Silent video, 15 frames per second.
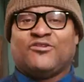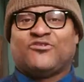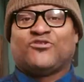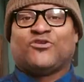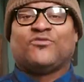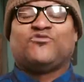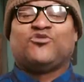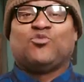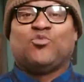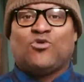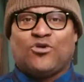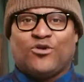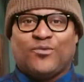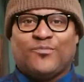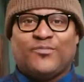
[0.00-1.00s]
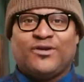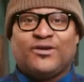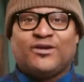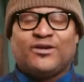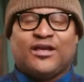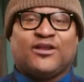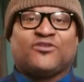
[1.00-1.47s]
it's served too warm,
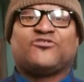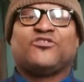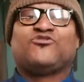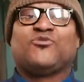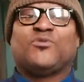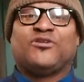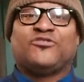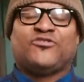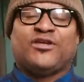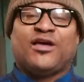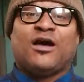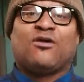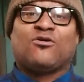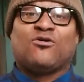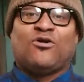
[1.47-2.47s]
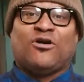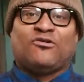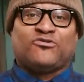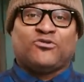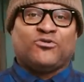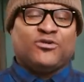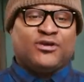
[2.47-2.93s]
it accentuates the alcohol.
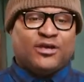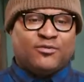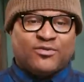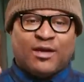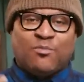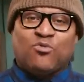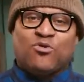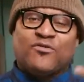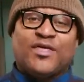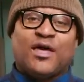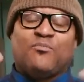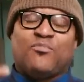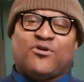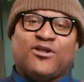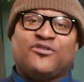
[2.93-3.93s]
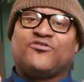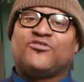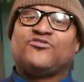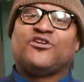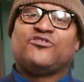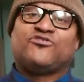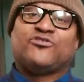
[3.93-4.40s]
So you get more of that burning
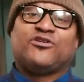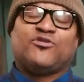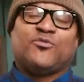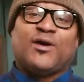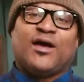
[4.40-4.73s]
sensation in your